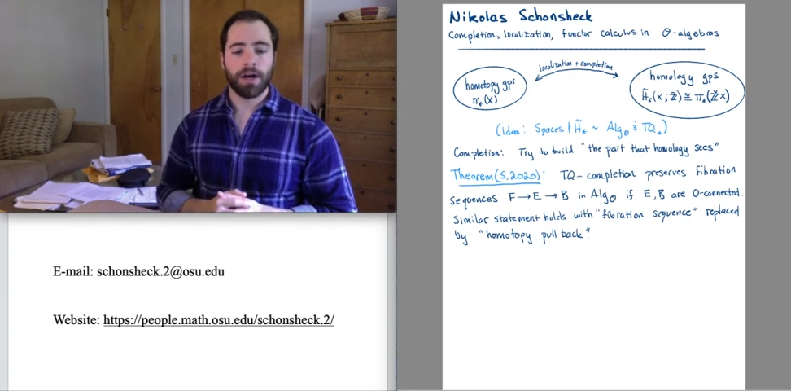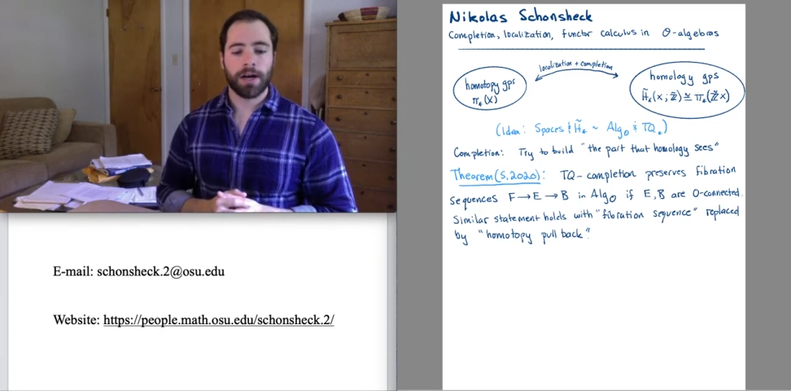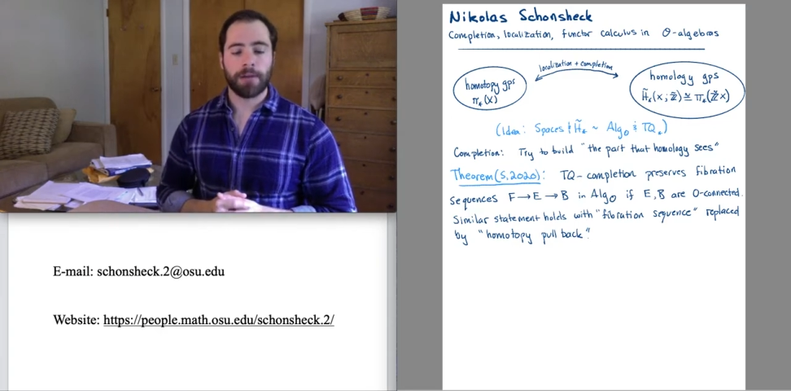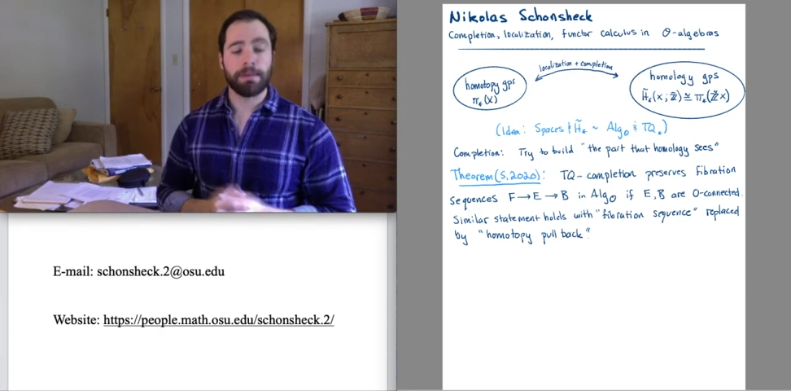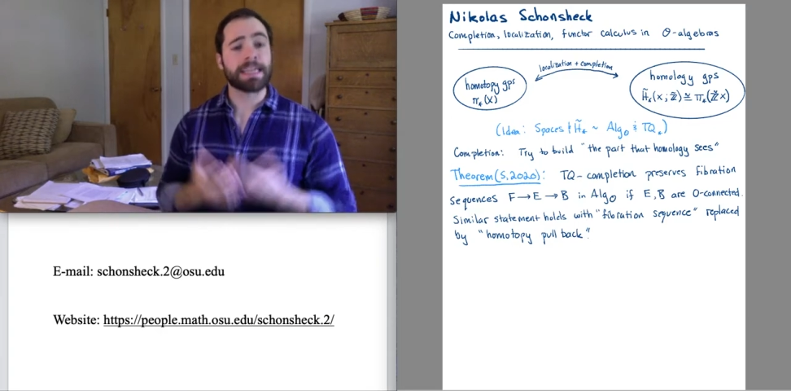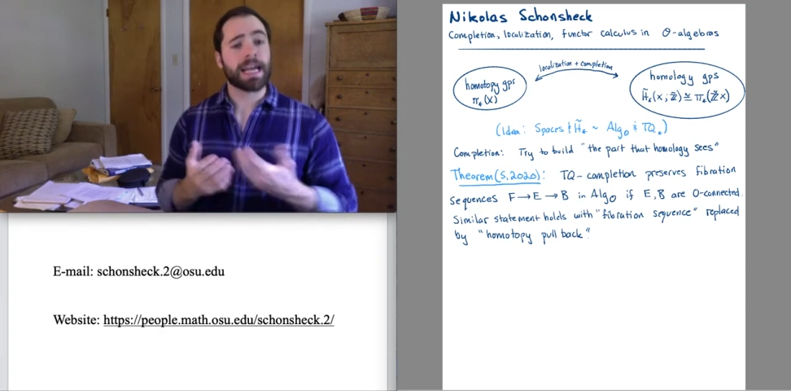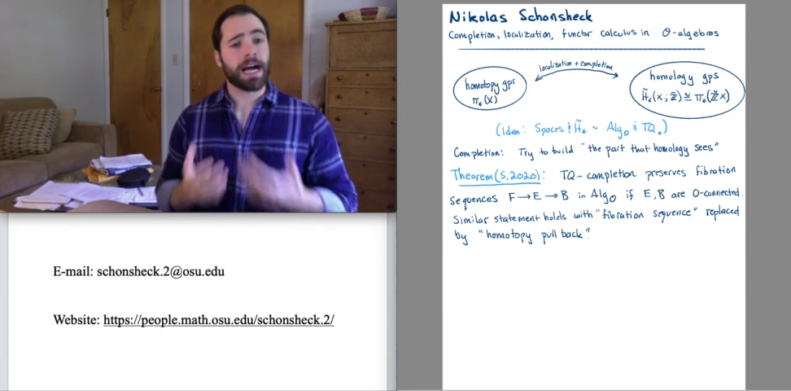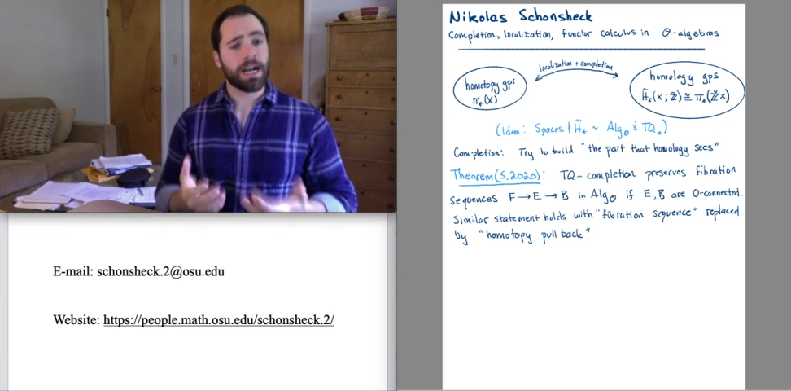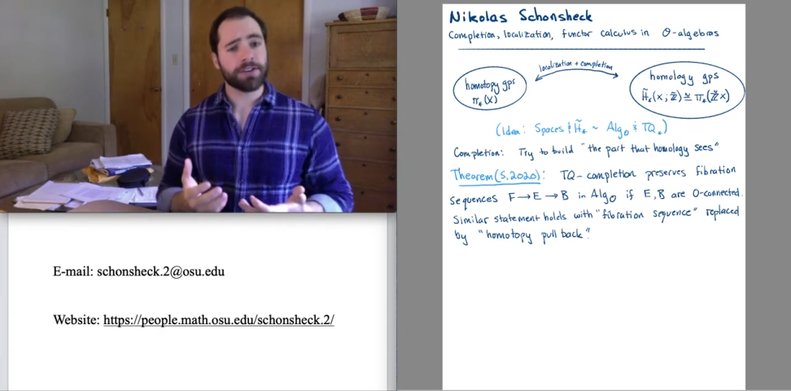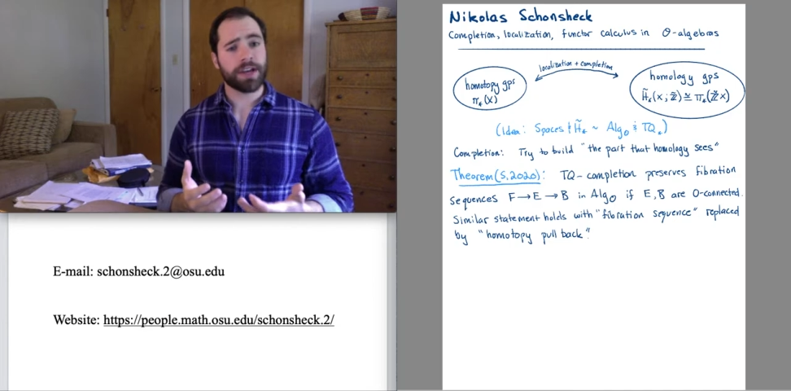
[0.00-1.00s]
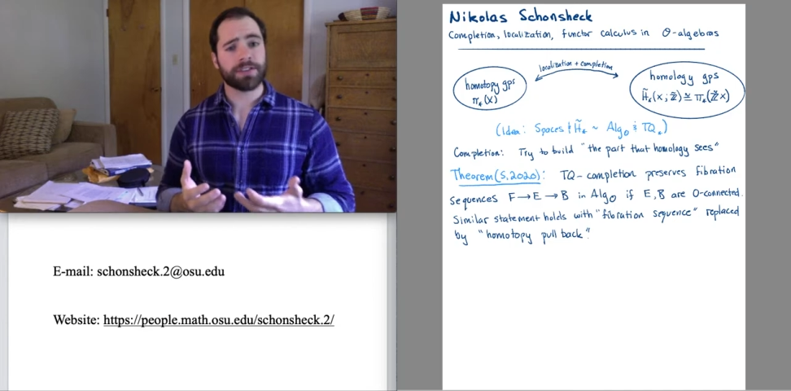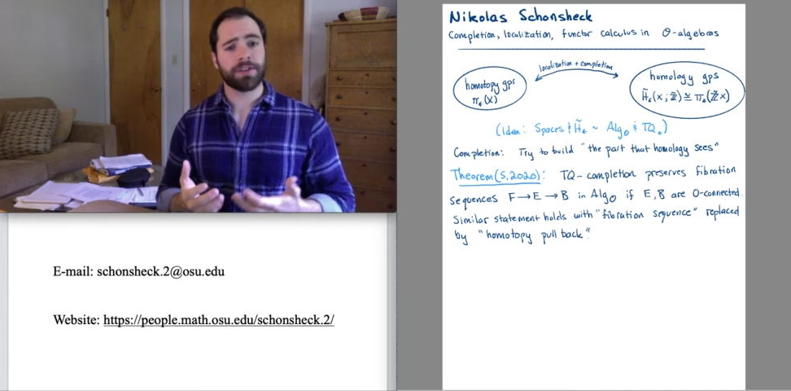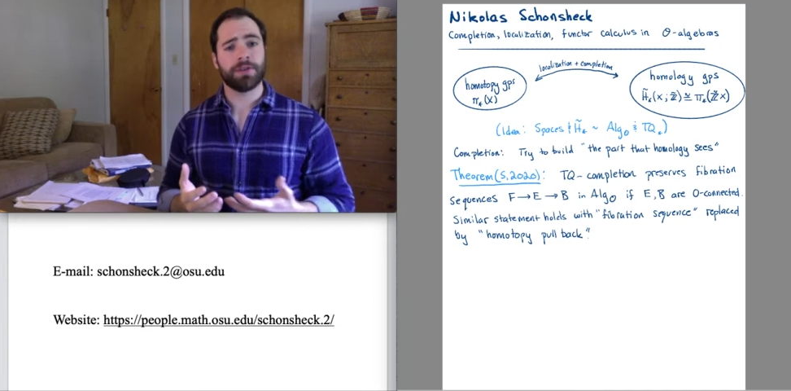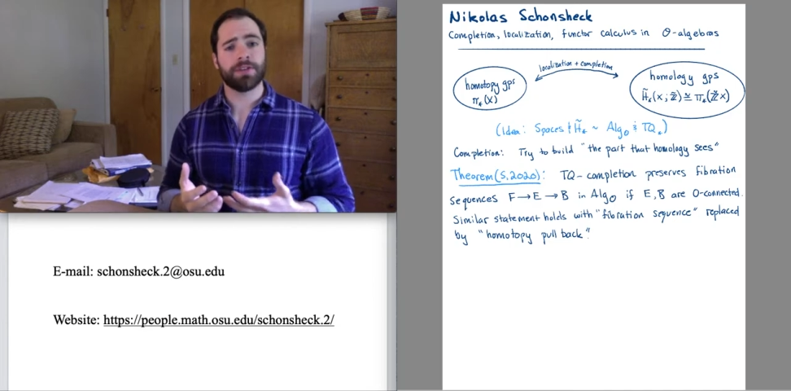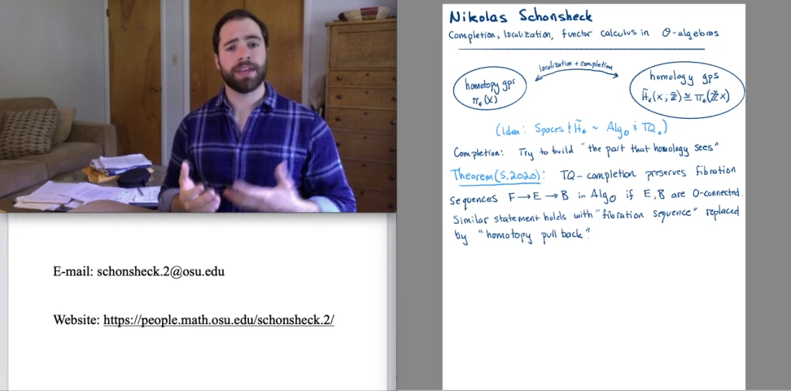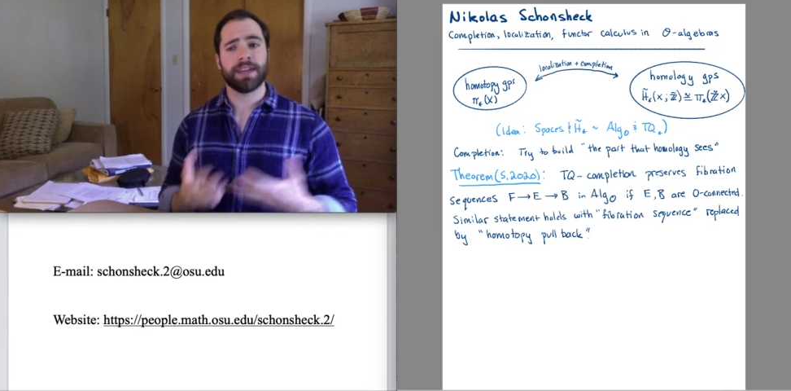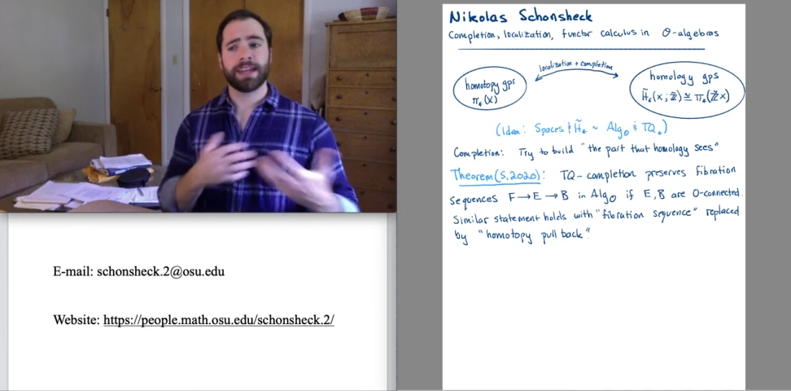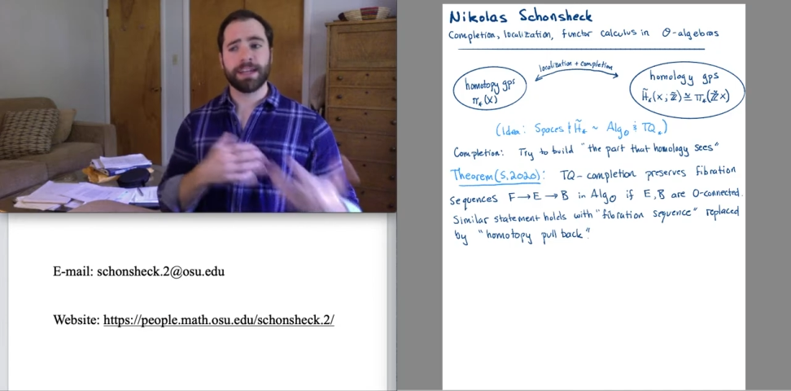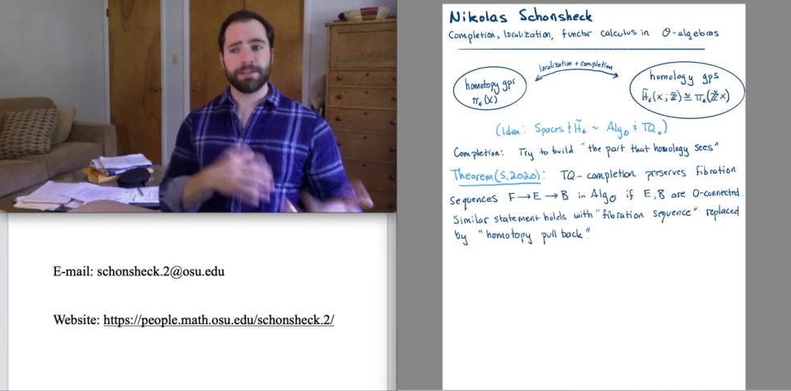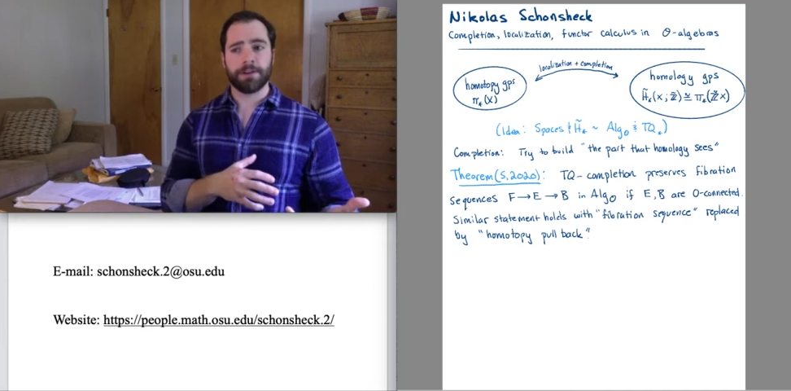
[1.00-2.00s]
In contrast, though, to the
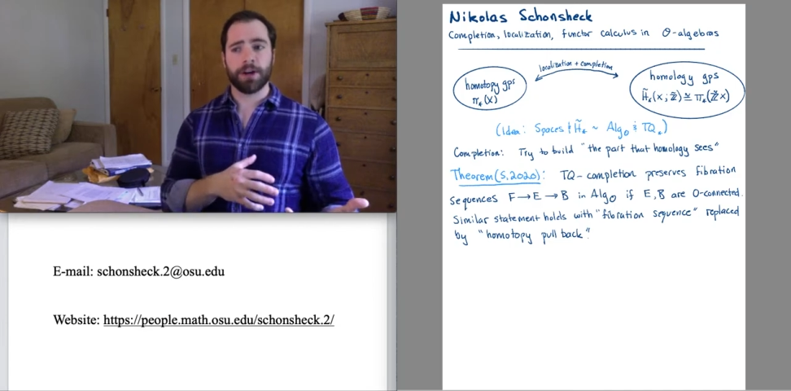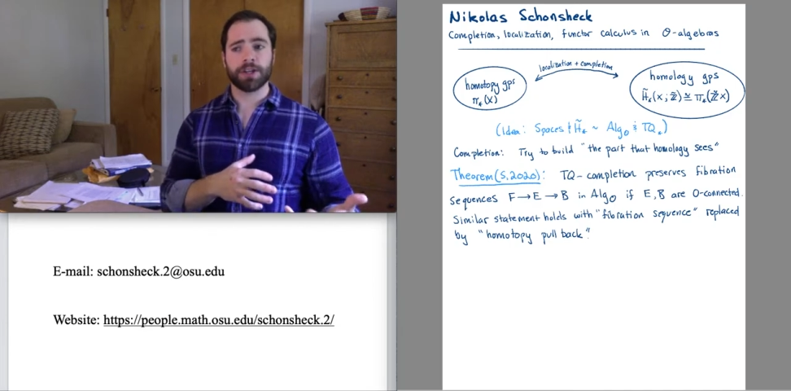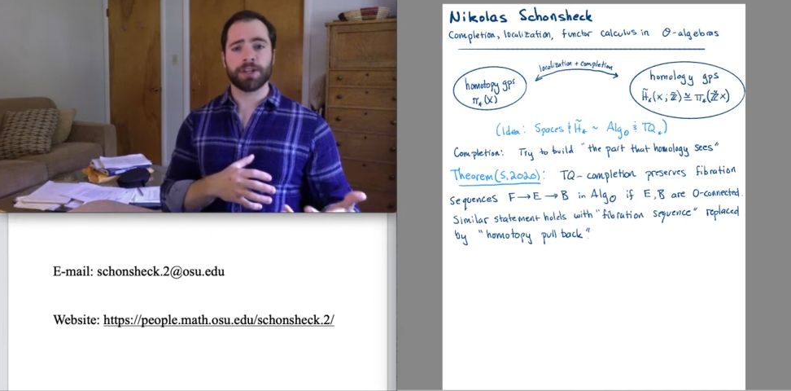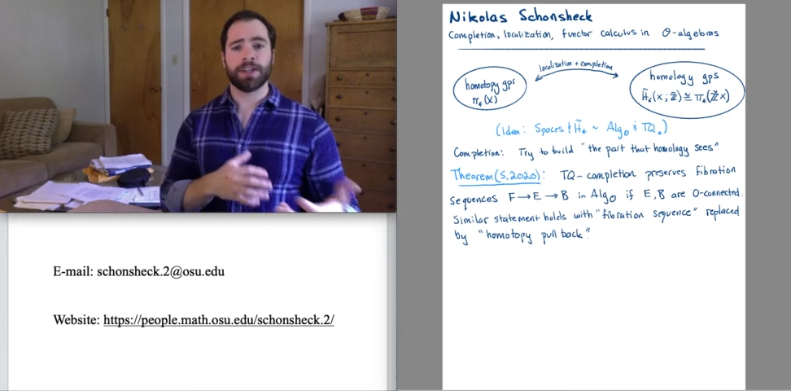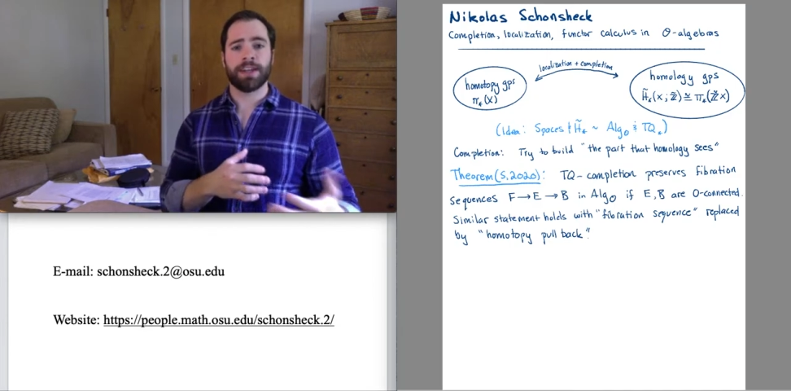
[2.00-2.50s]
identity function